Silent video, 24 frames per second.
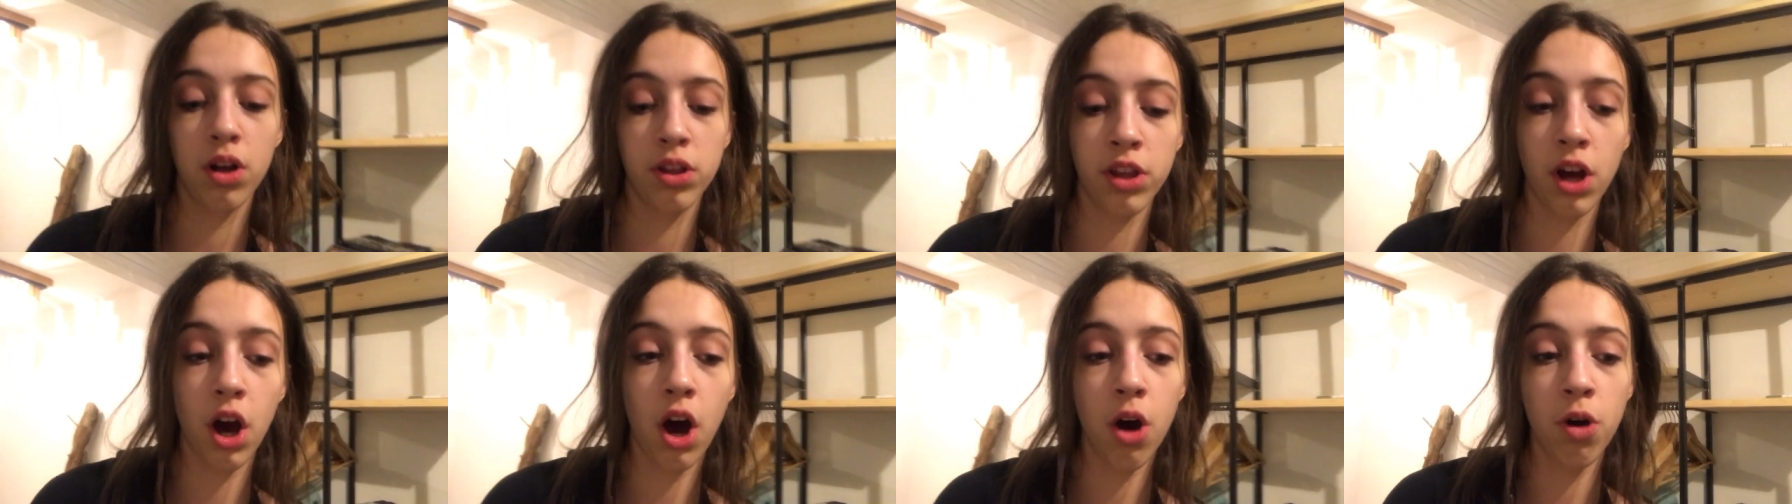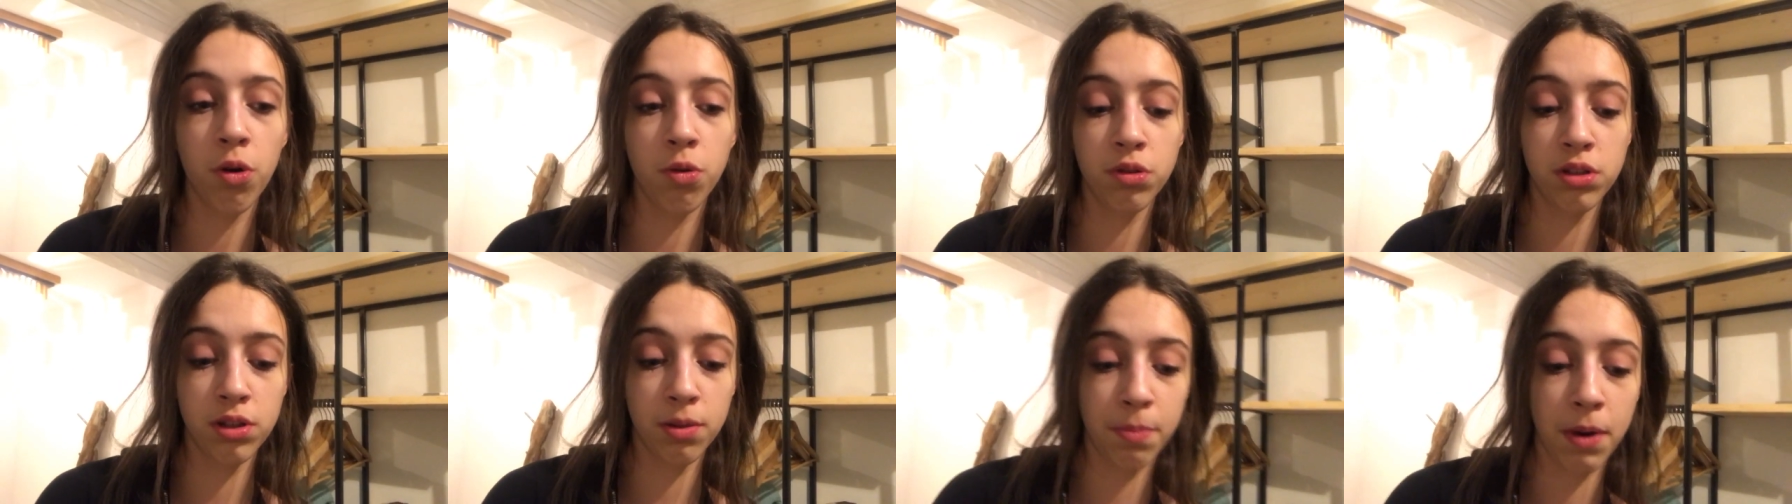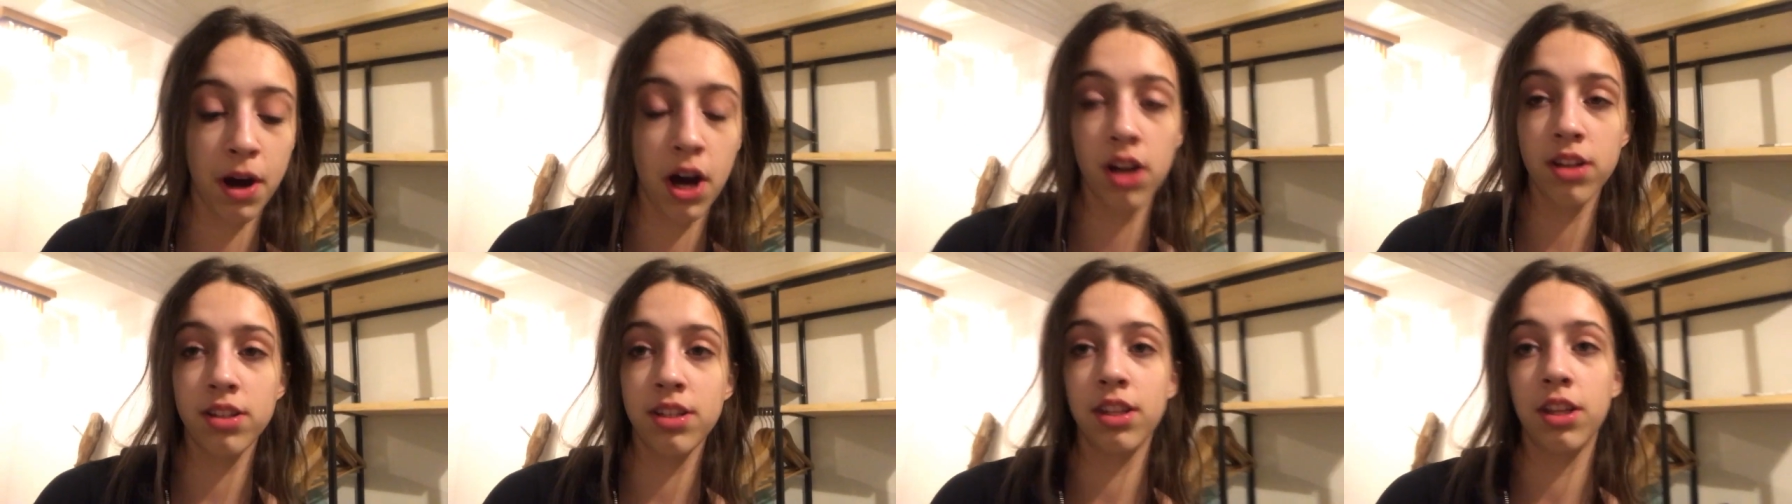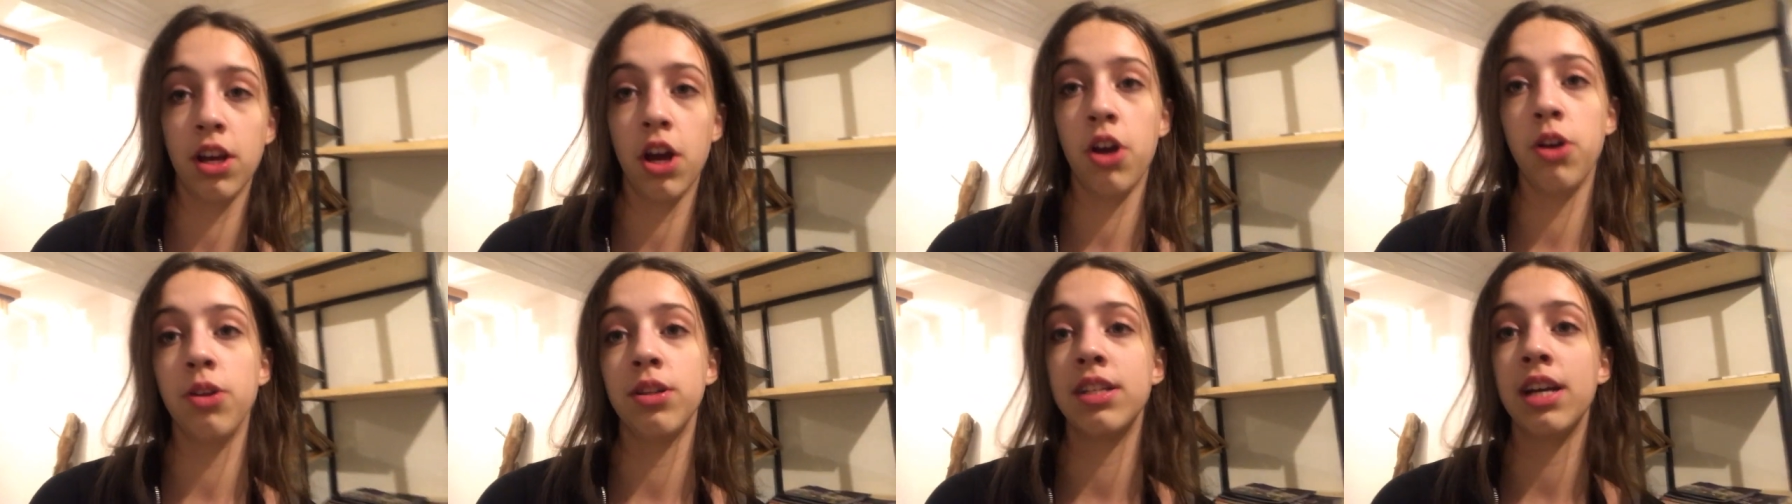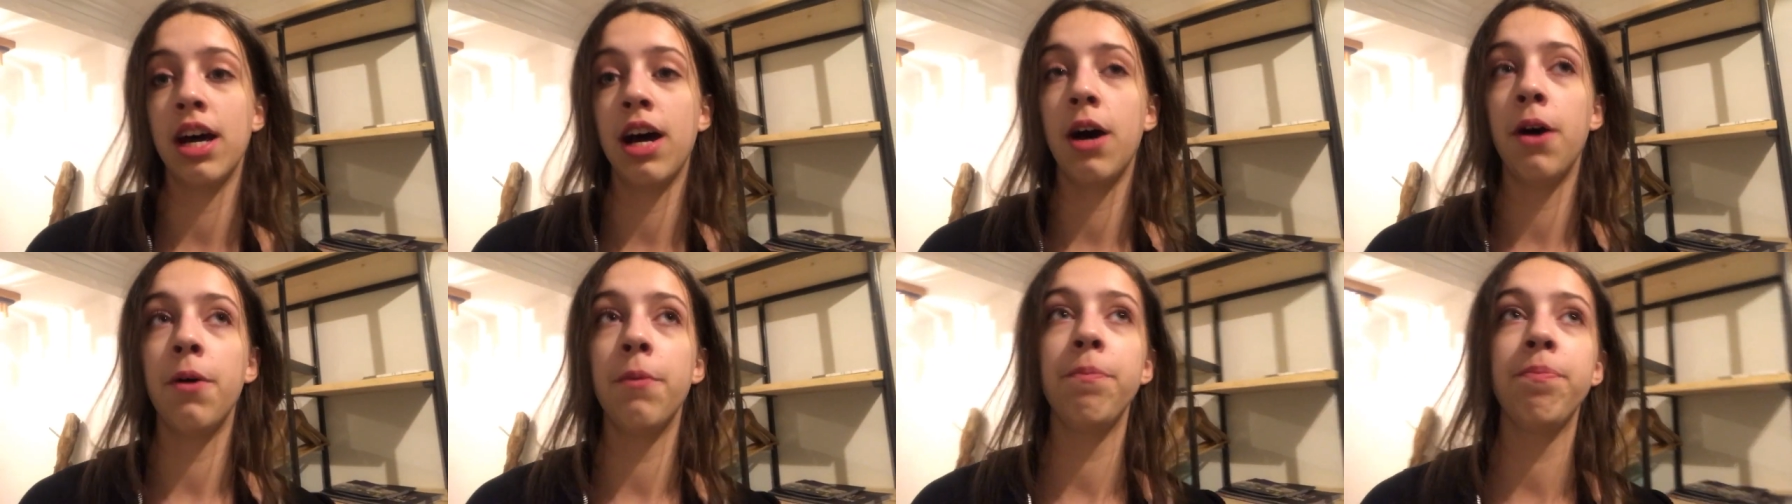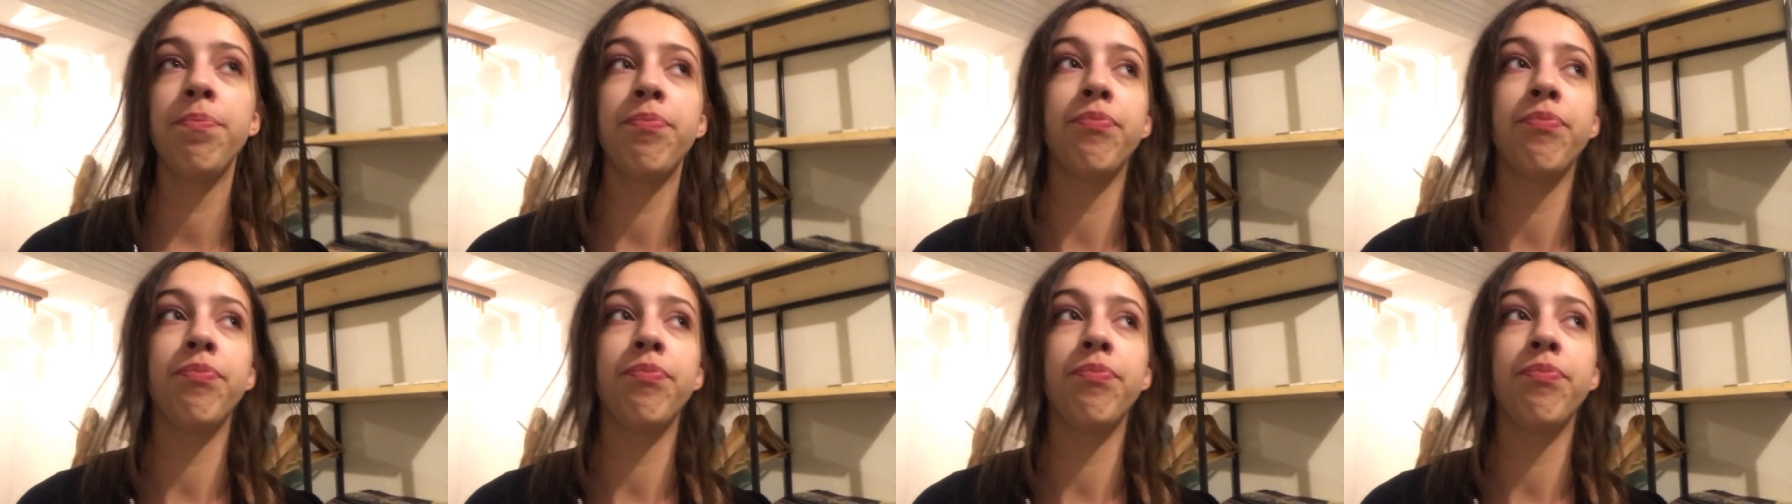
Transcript: the older parts of the hotel.